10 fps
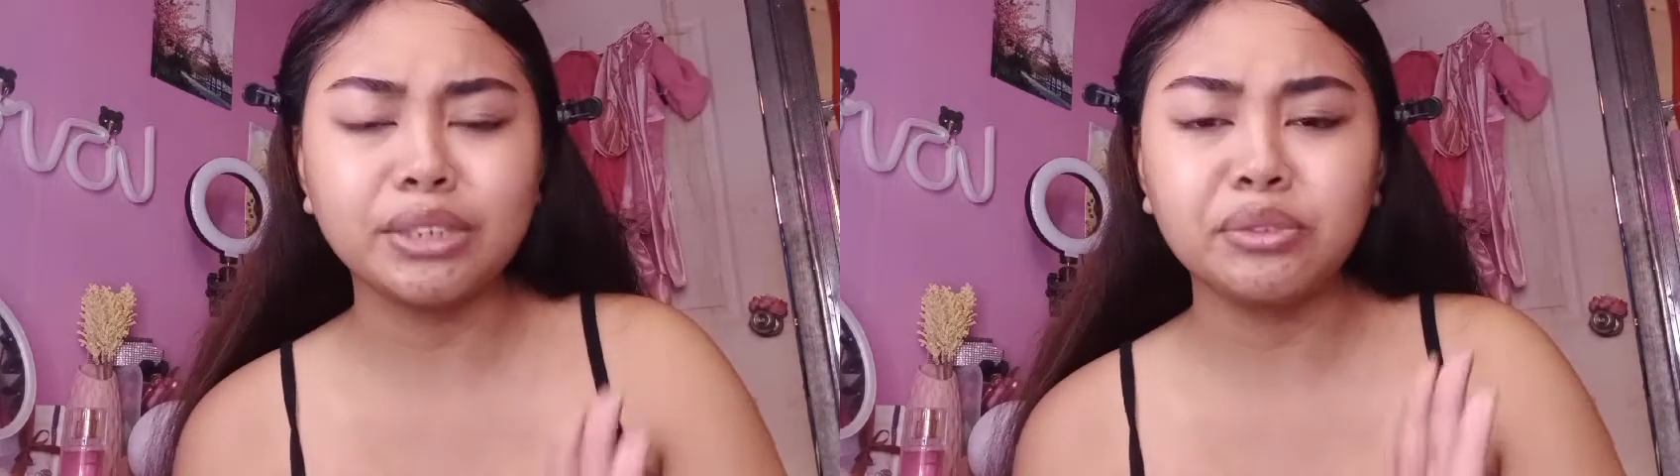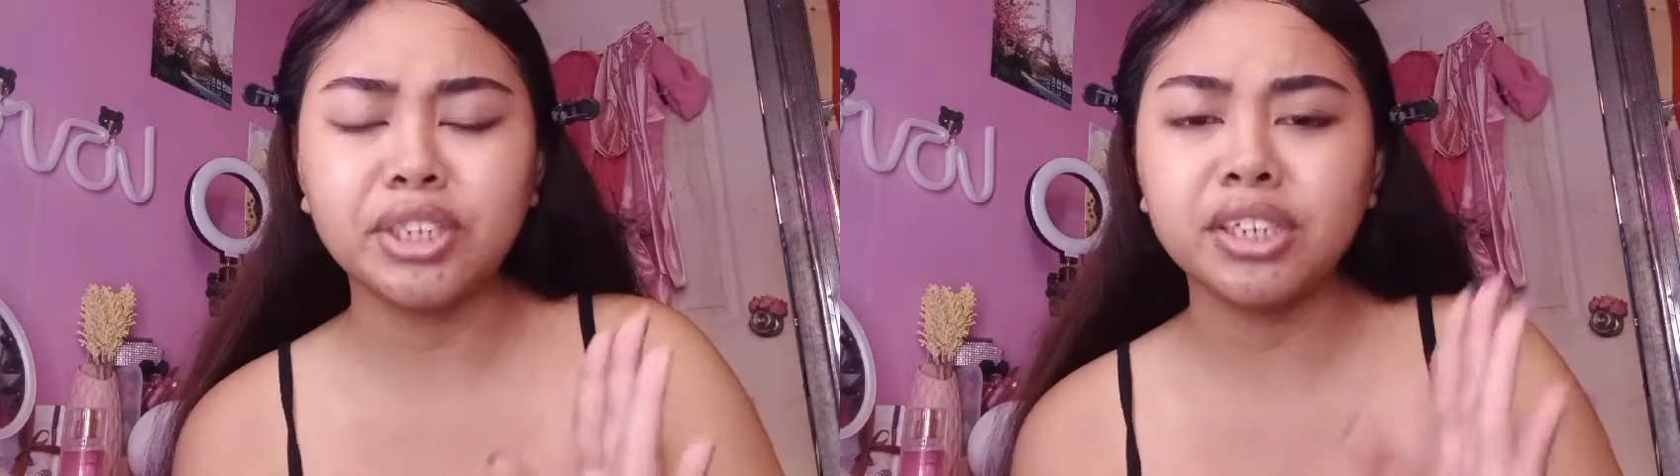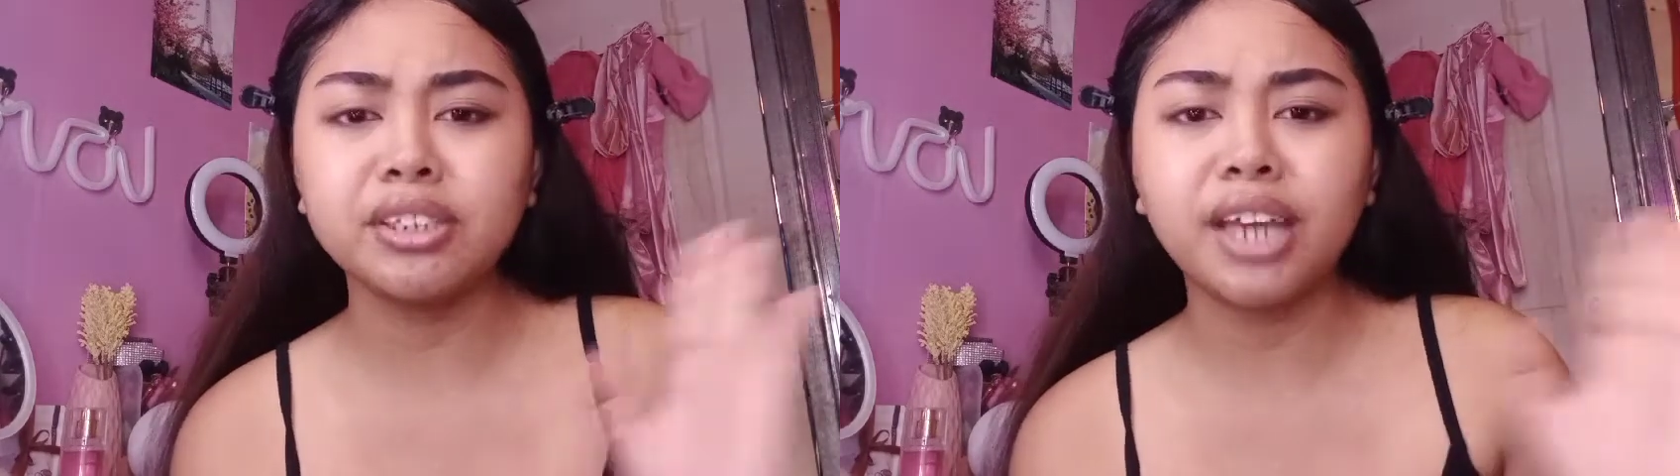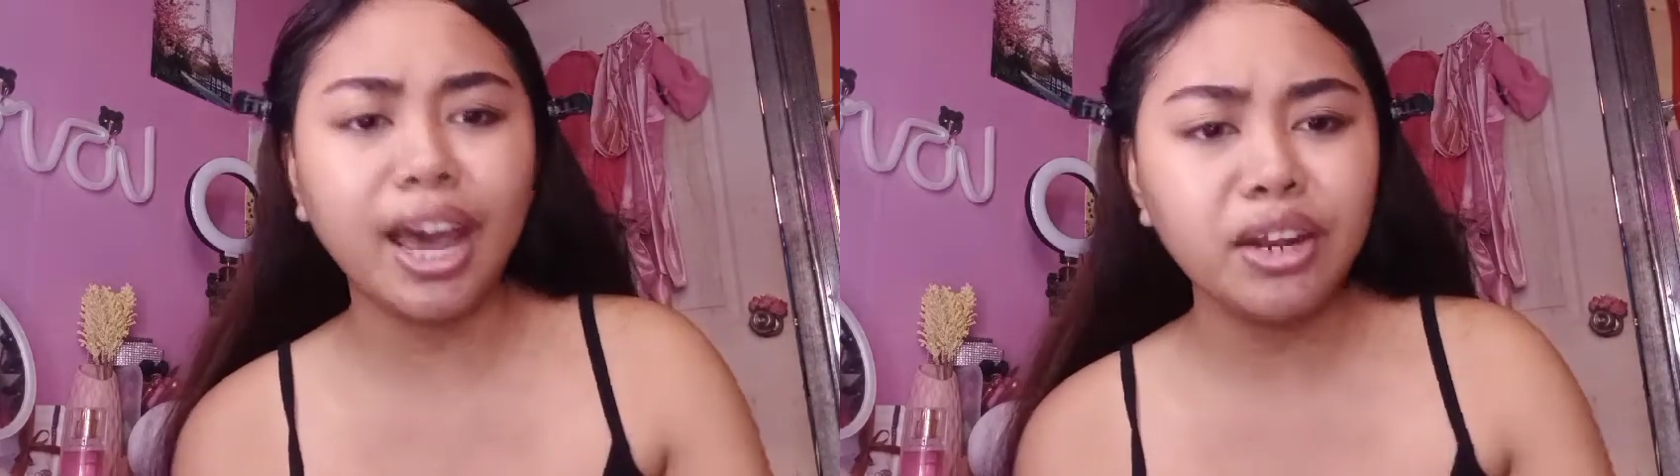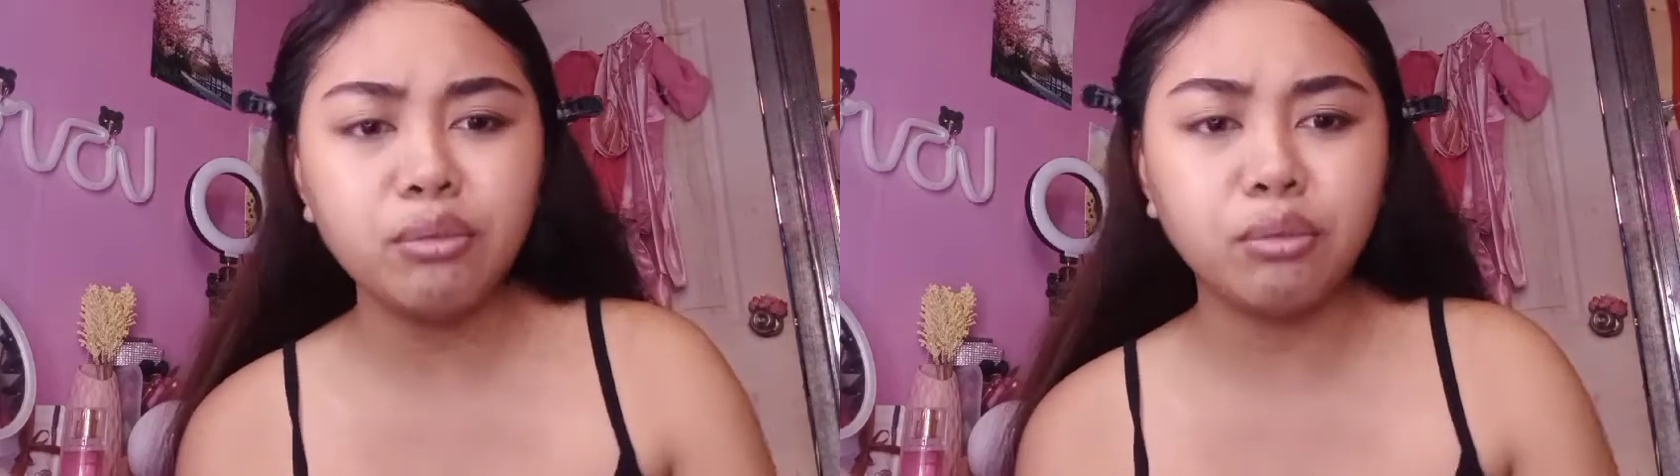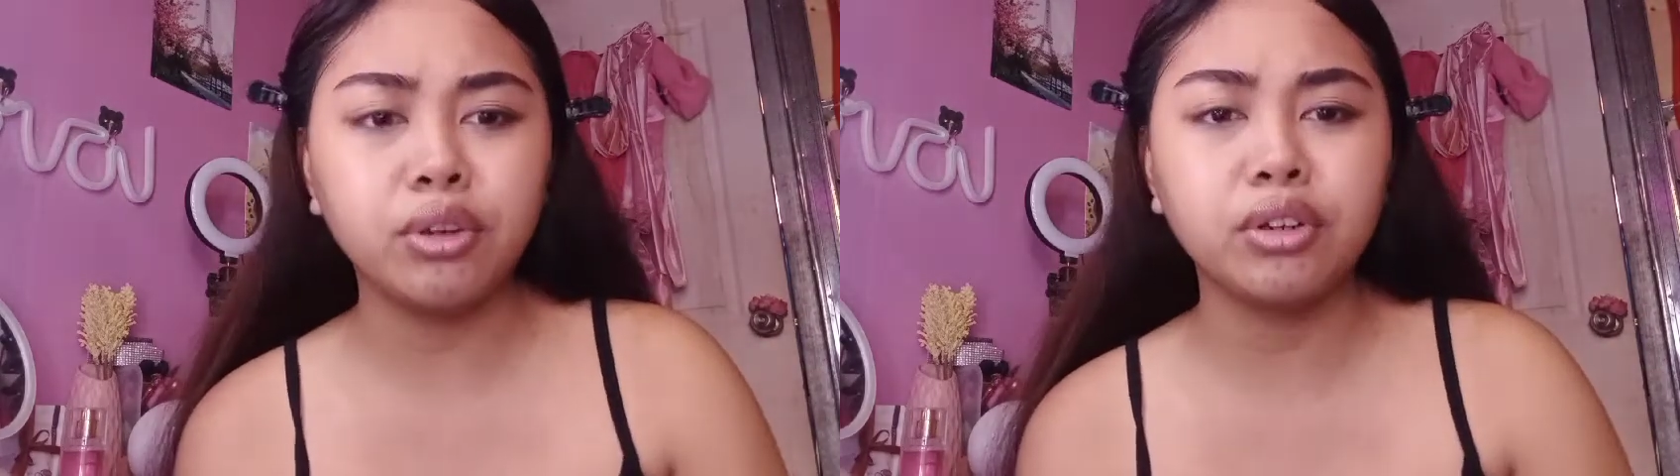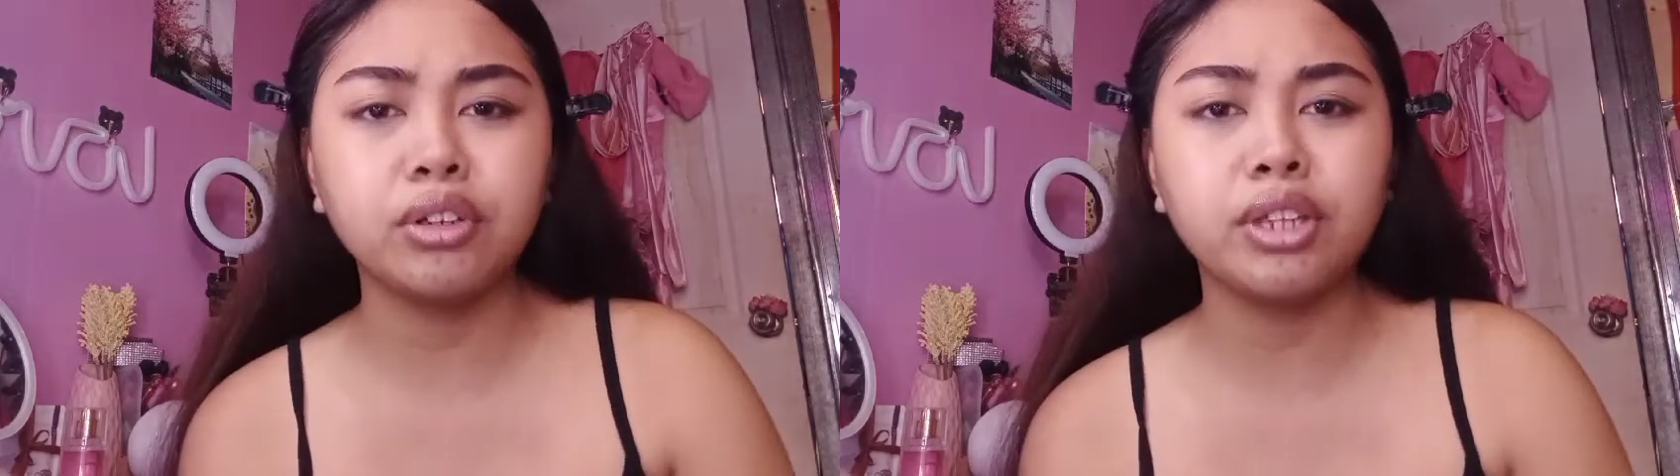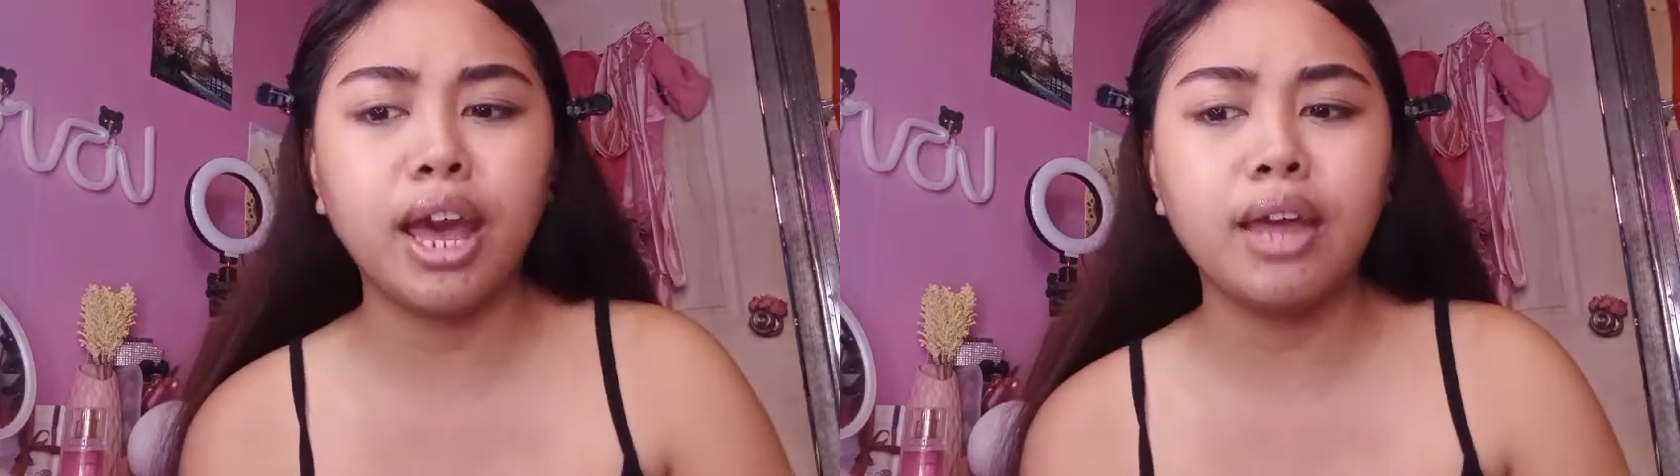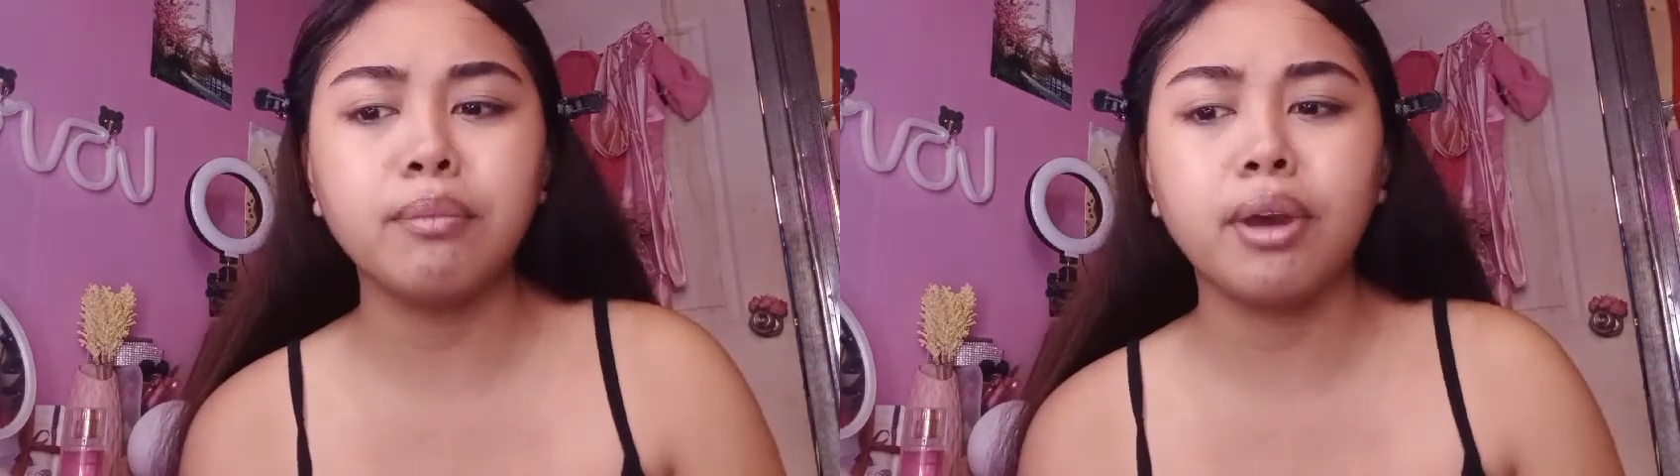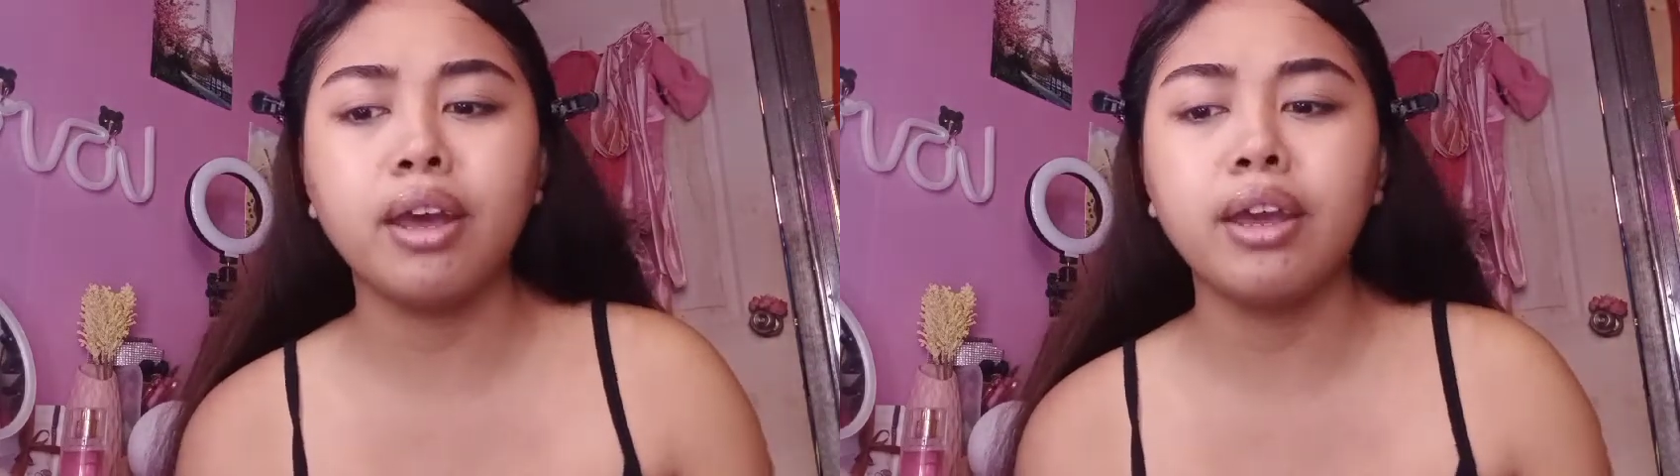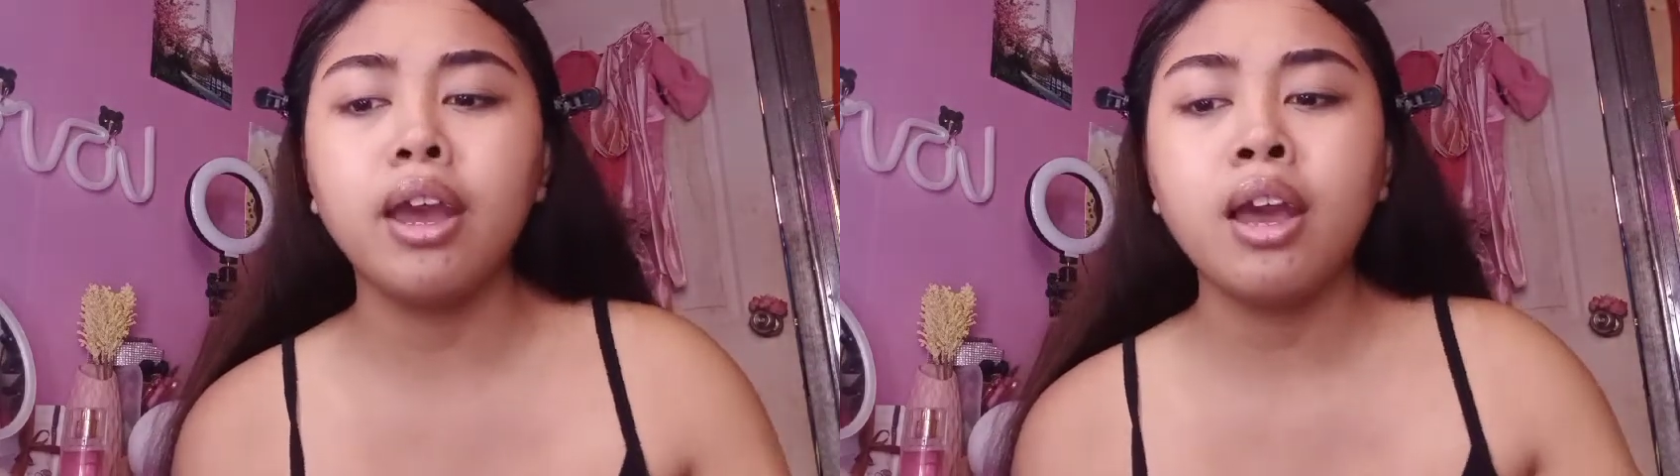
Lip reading: which is kind of weird, and my